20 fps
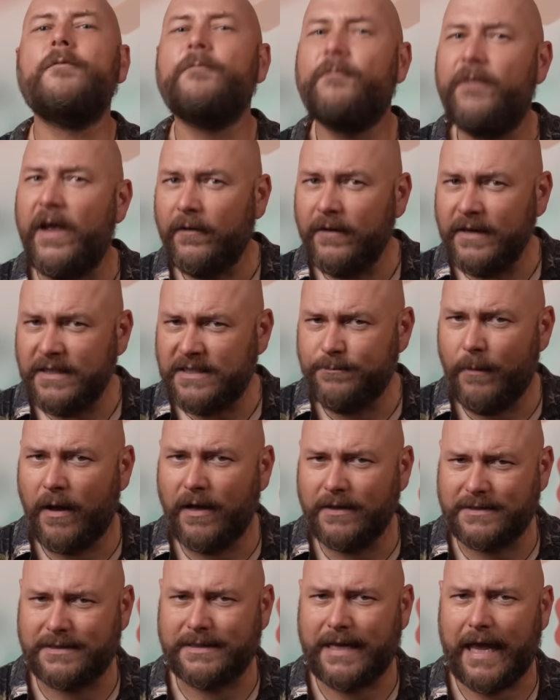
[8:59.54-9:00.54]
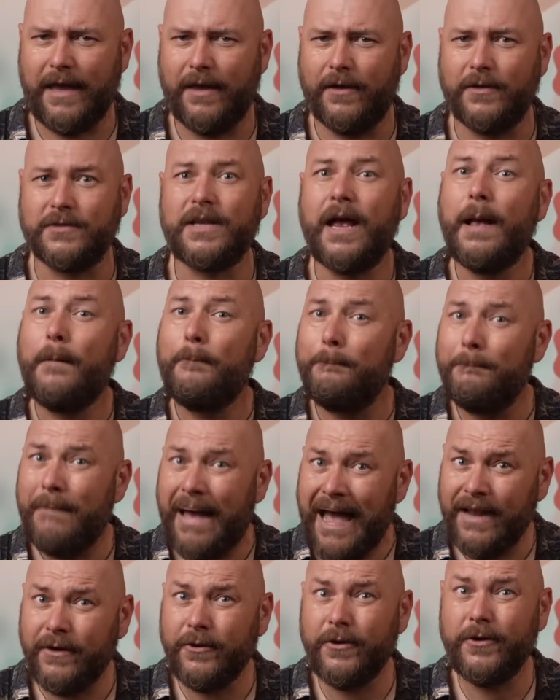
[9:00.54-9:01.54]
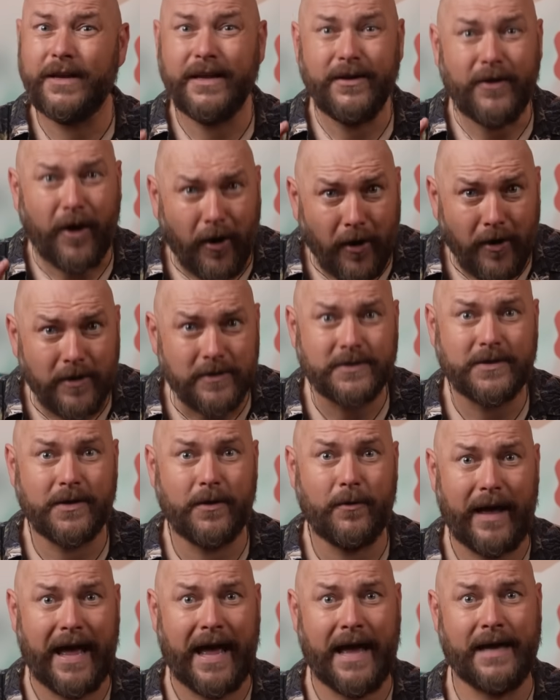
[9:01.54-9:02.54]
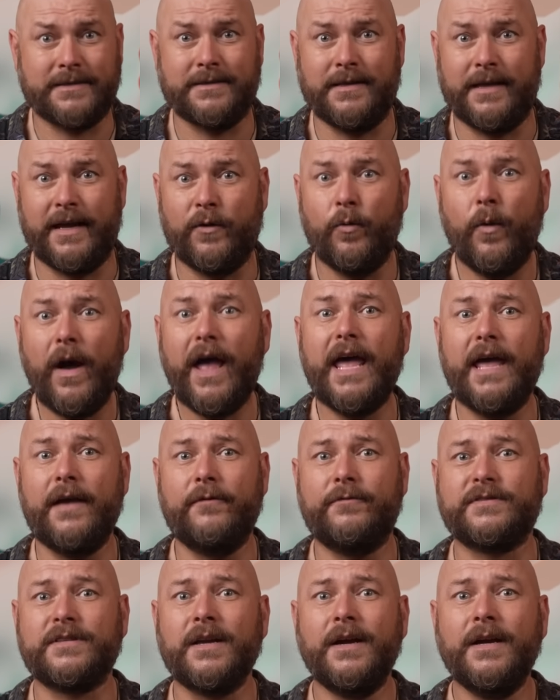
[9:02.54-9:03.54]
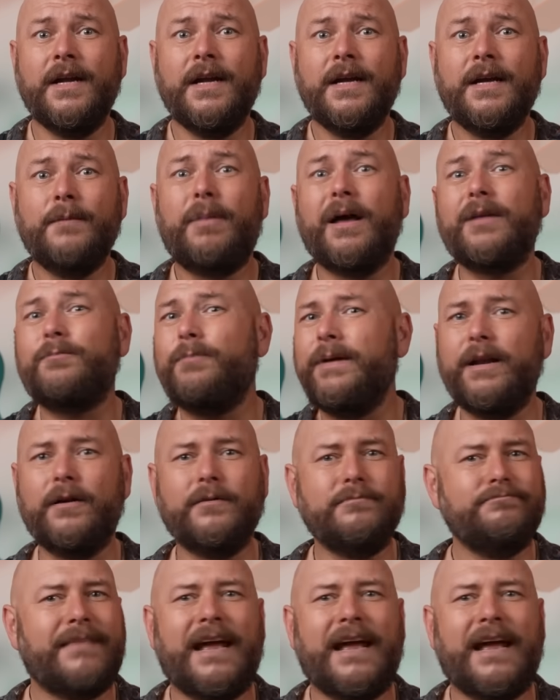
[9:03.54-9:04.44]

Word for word: On very small scales, matter can also act like waves, but we don't